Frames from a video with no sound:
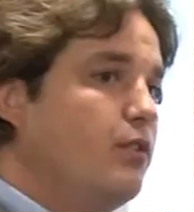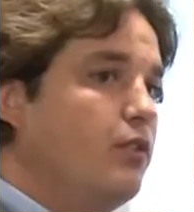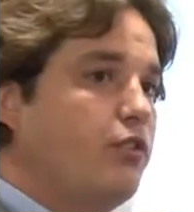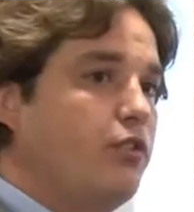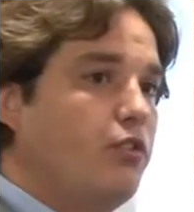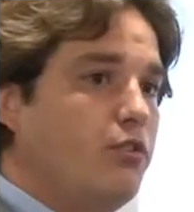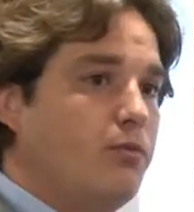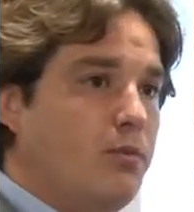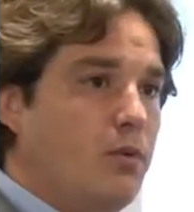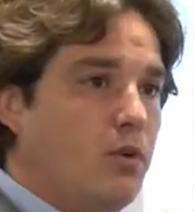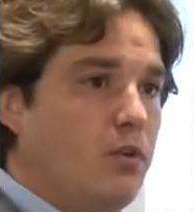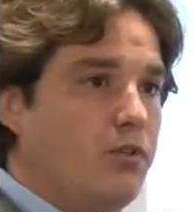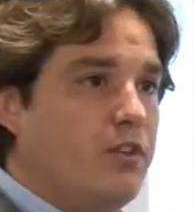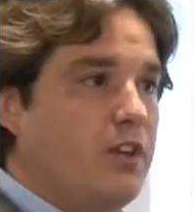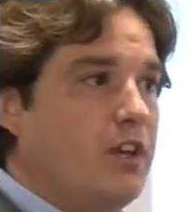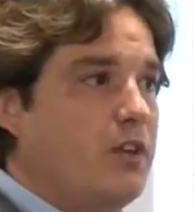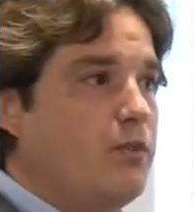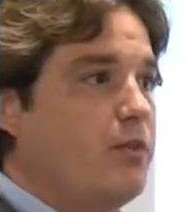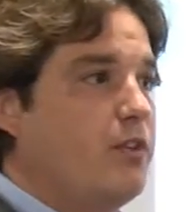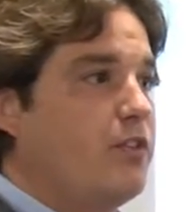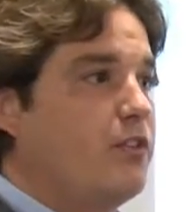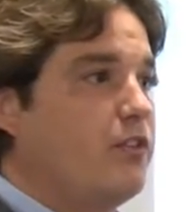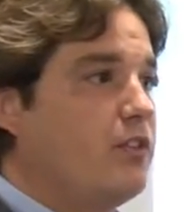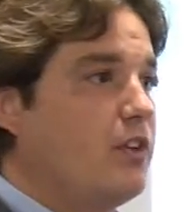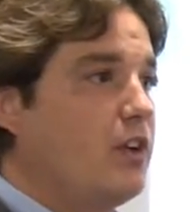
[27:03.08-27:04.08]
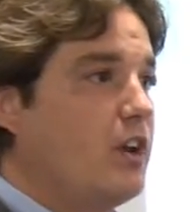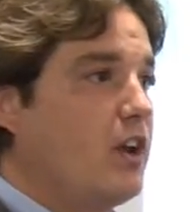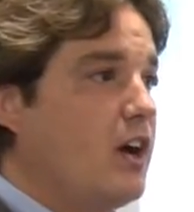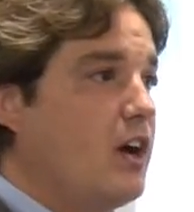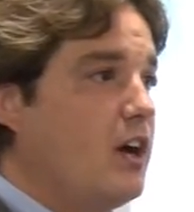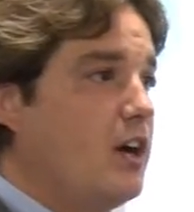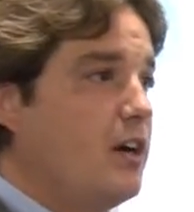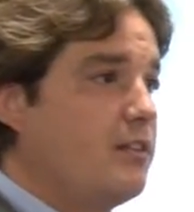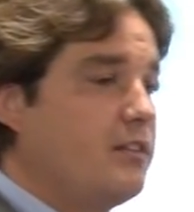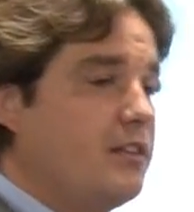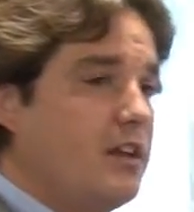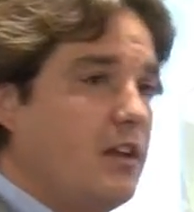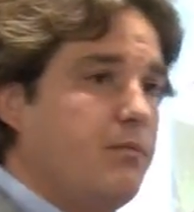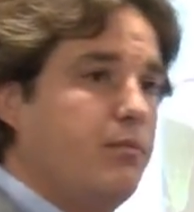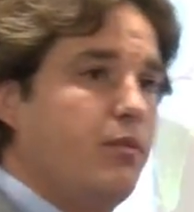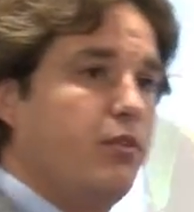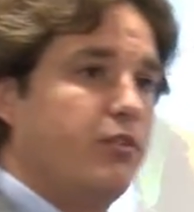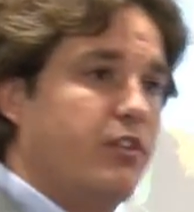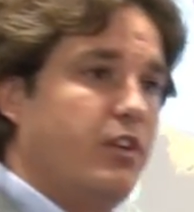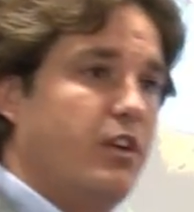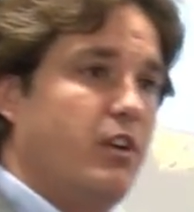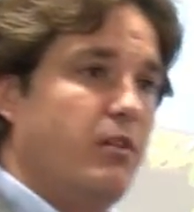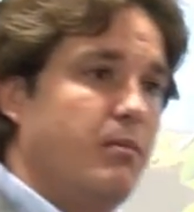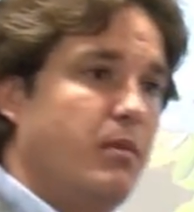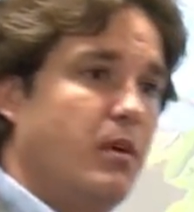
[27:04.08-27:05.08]
versus protein, we still are
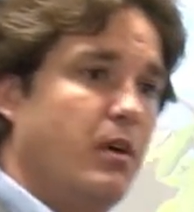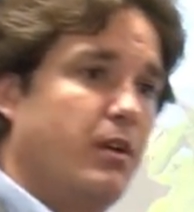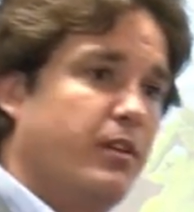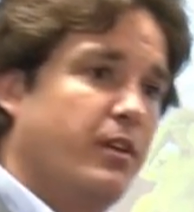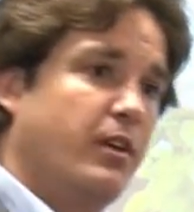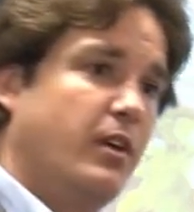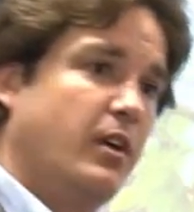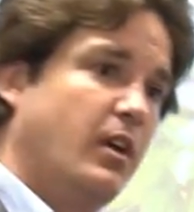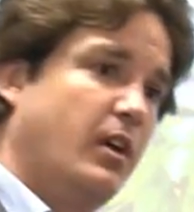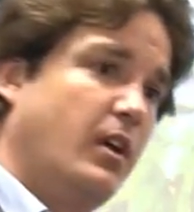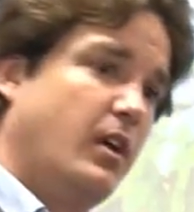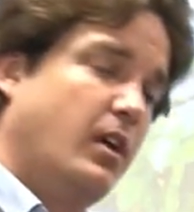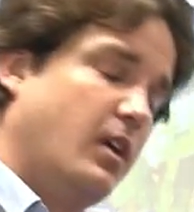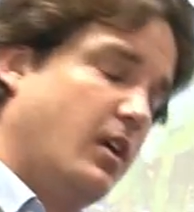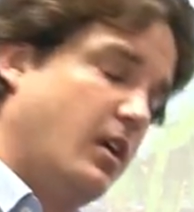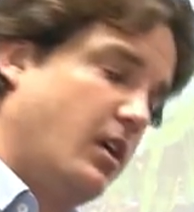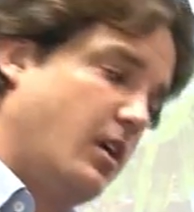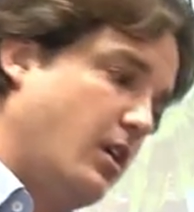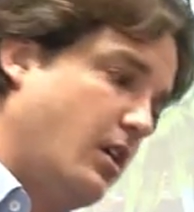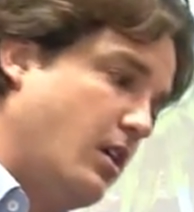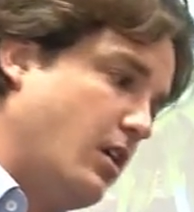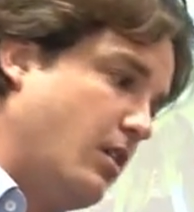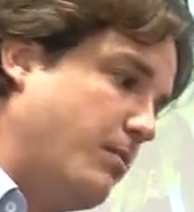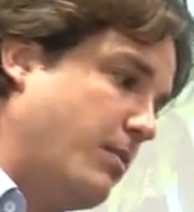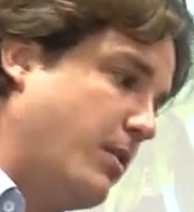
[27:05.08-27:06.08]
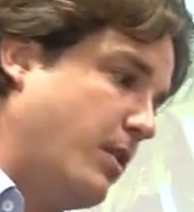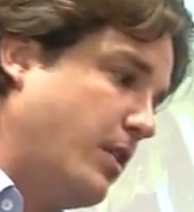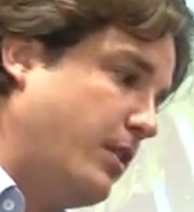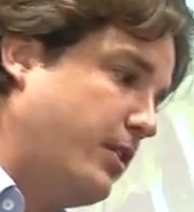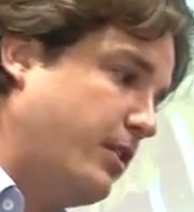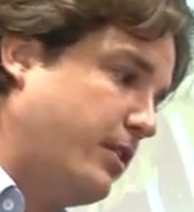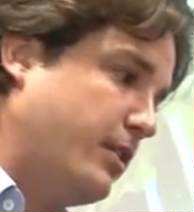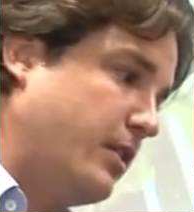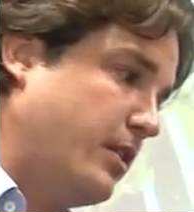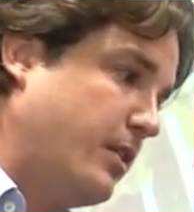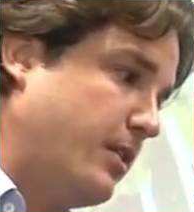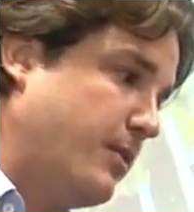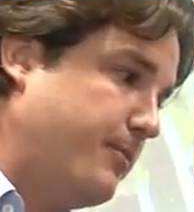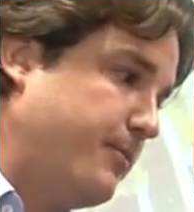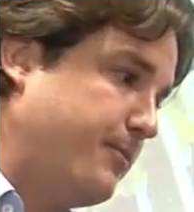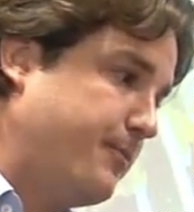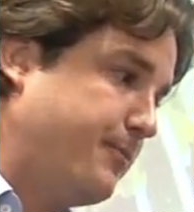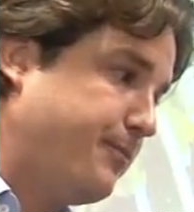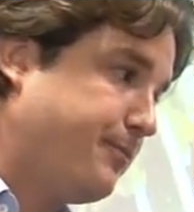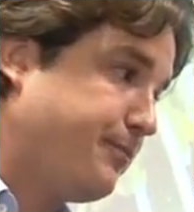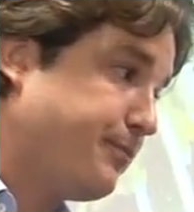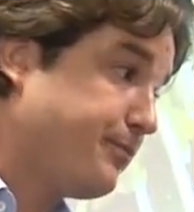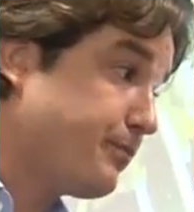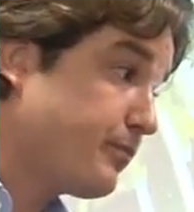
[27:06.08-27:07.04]
10% above, above um,